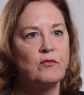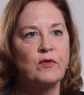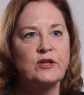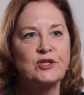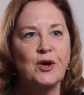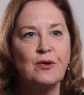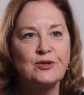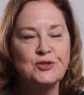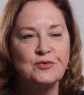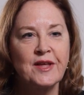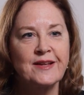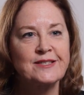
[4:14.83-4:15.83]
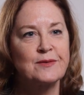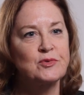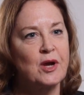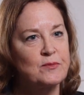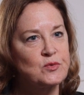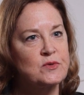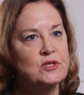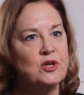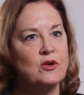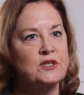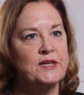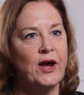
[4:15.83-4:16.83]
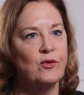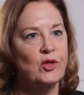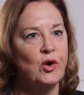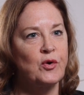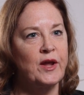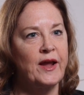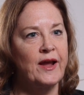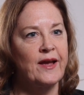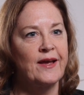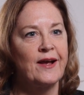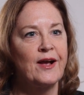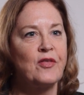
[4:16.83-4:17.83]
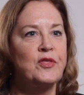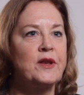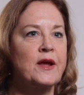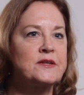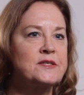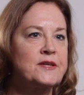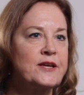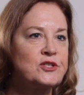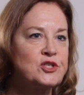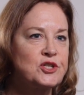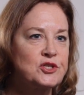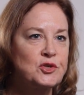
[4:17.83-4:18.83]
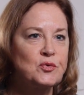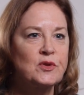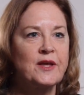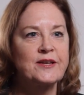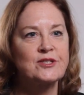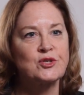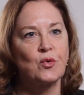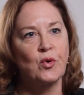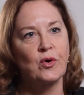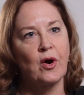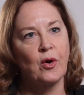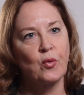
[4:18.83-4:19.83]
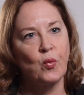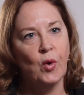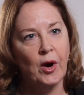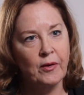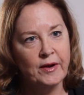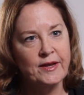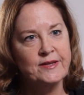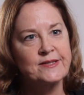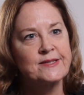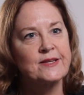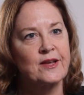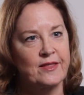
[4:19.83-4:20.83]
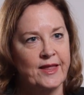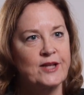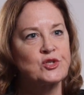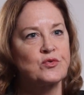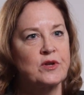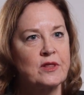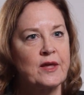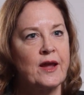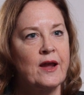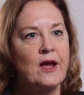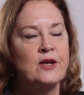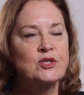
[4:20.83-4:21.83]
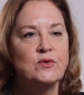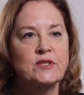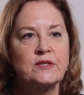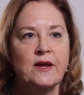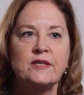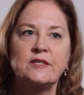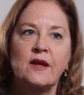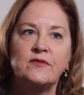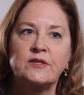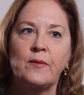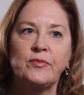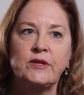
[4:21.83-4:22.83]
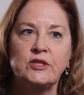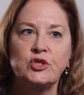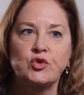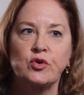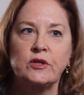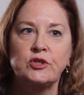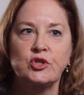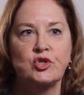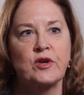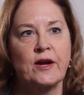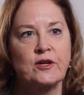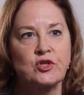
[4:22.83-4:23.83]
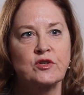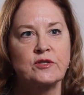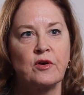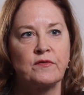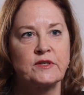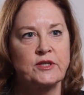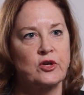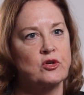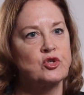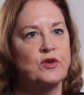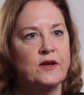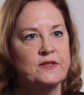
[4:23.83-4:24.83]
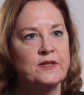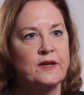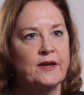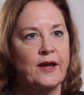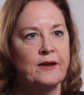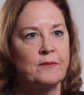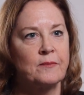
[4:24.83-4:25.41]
If we don't do that, sometimes we start downloading the next day's to do list or our worries, that sort of thing. So it's nice to have something to sort of distract yourself until you're drowsy again.